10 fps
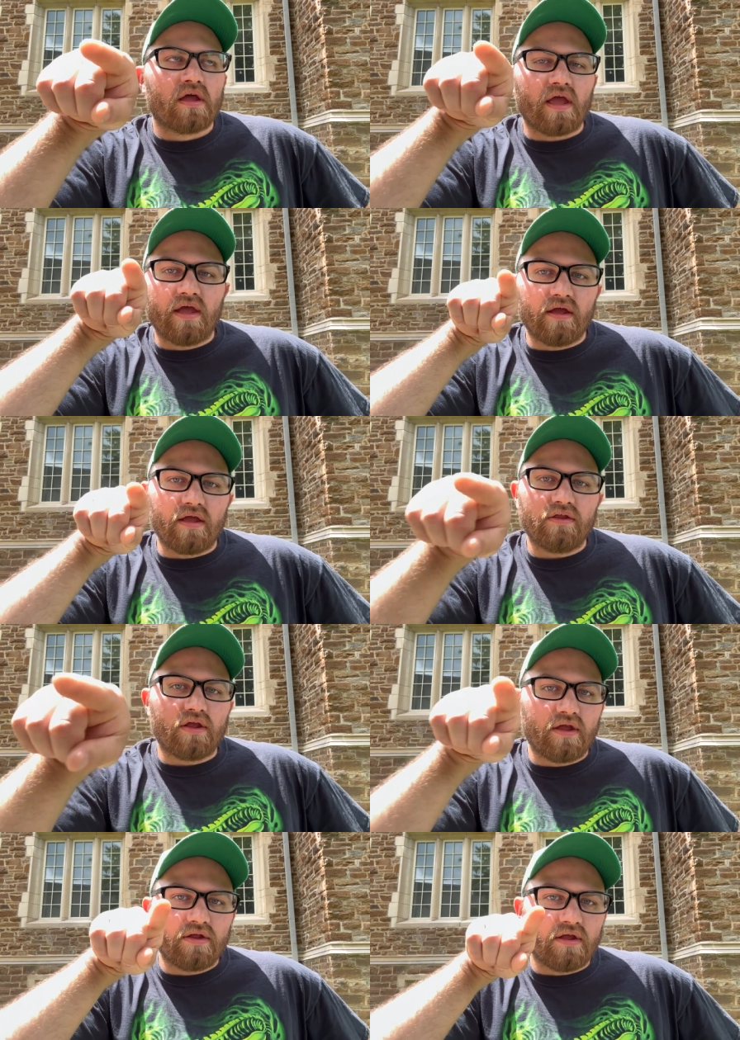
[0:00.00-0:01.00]
in,
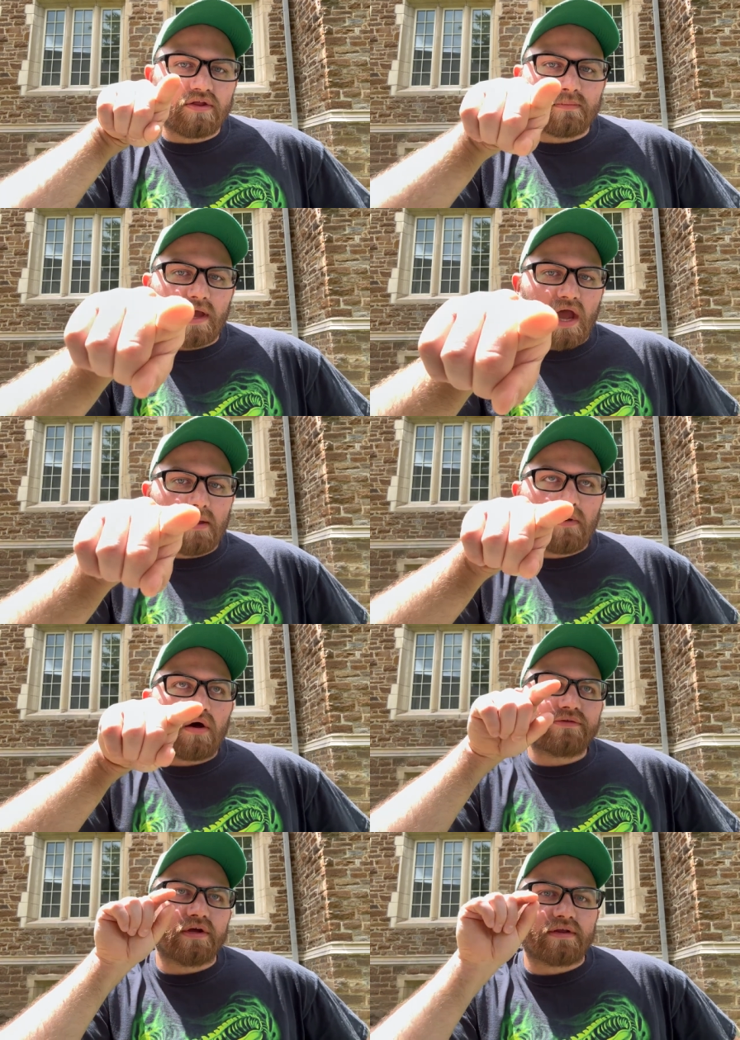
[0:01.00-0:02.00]
in, in, into my
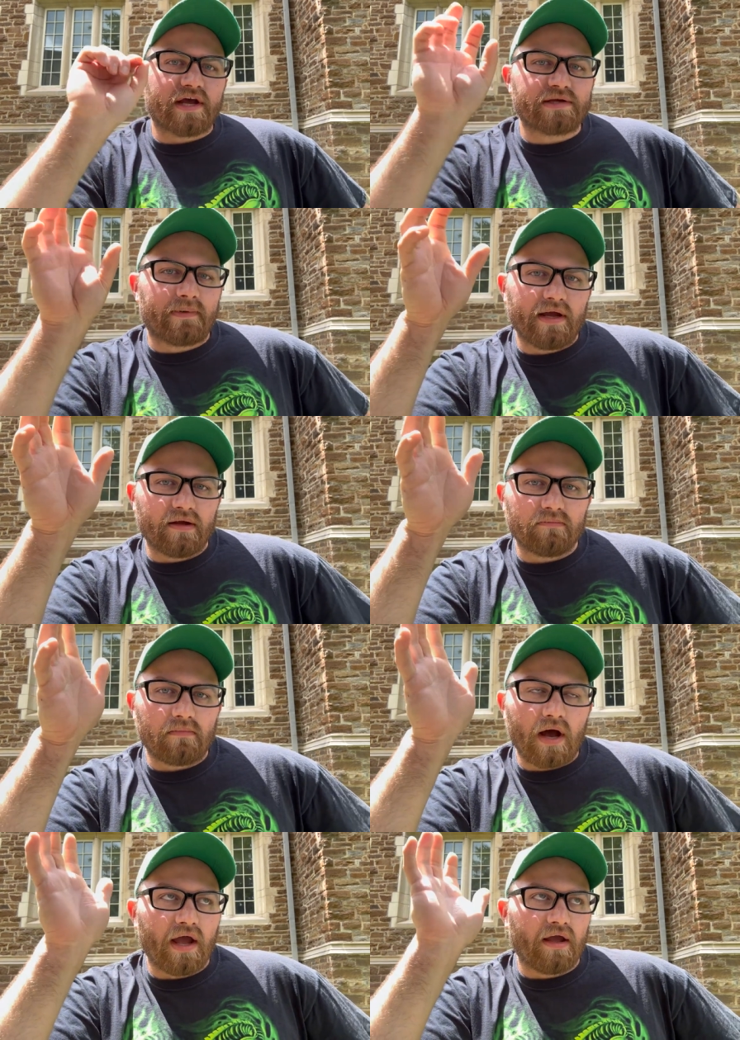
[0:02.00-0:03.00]
eyeball to test my,
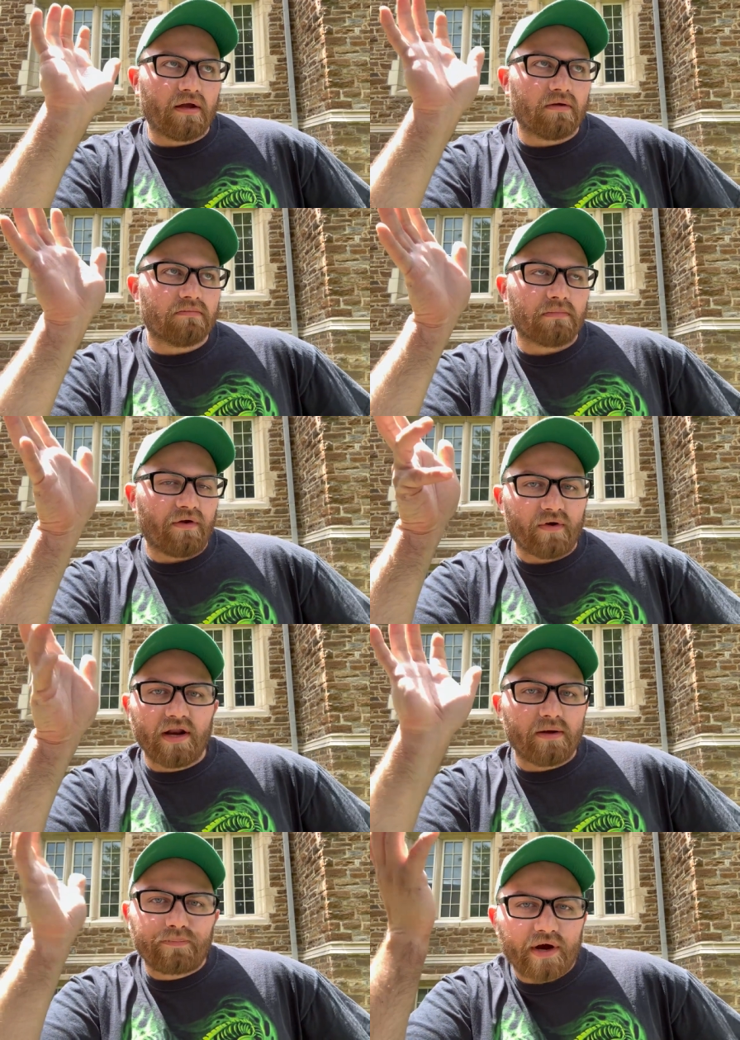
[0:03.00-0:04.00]
my, my
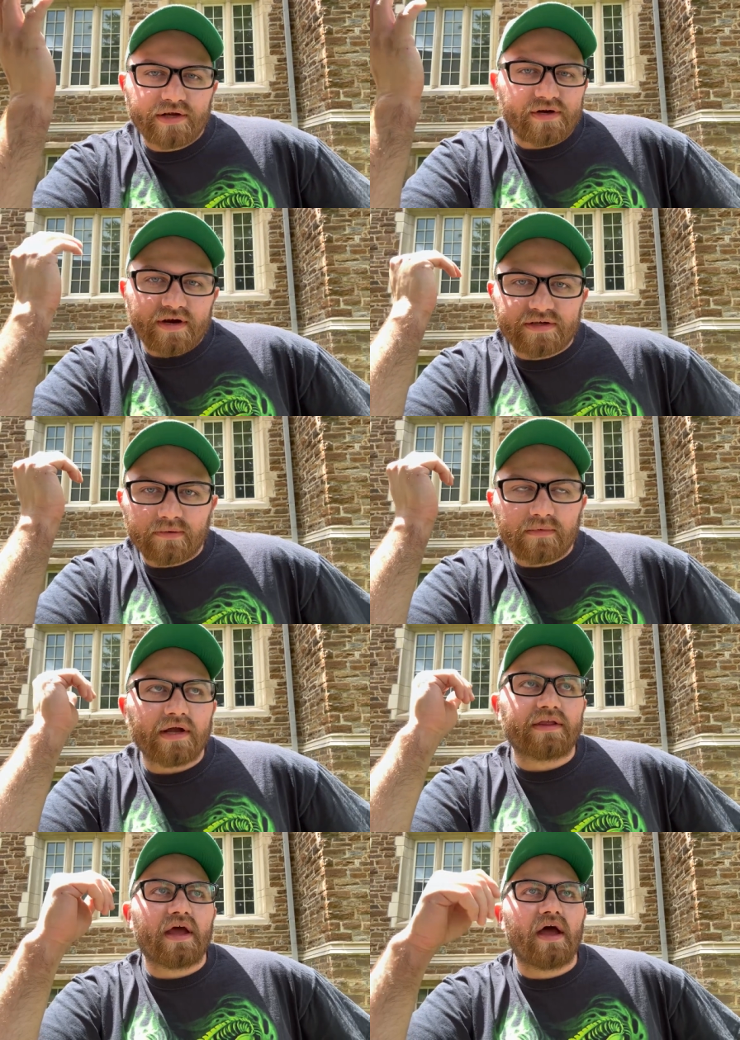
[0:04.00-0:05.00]
retina pressure or something
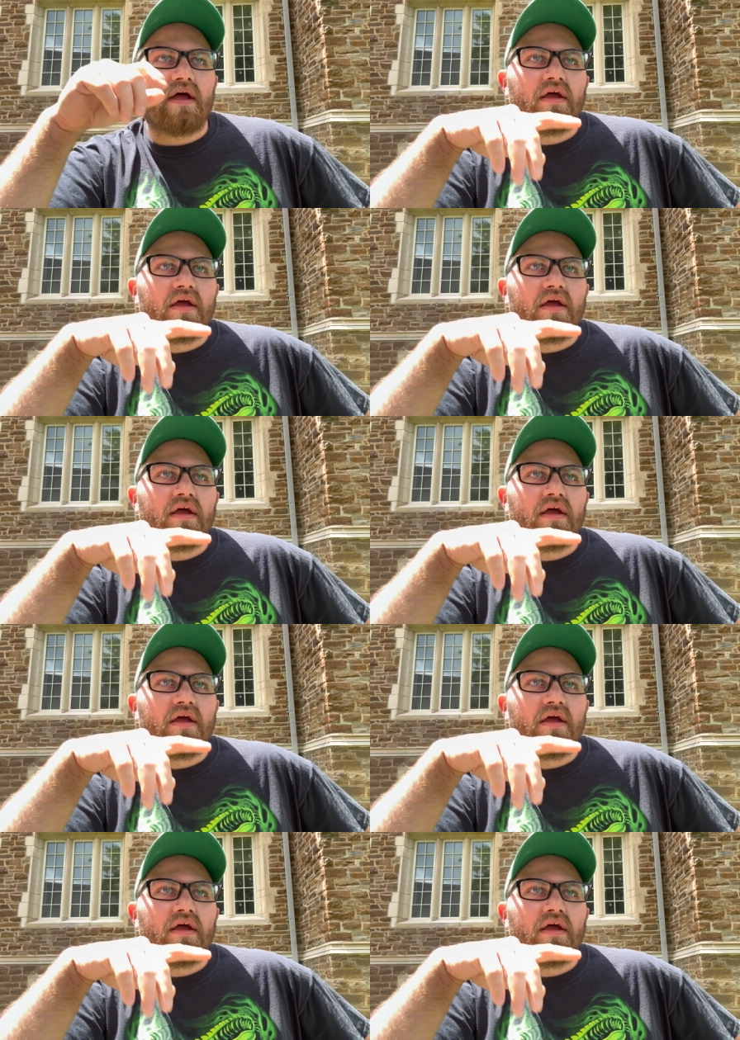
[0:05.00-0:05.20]
like that.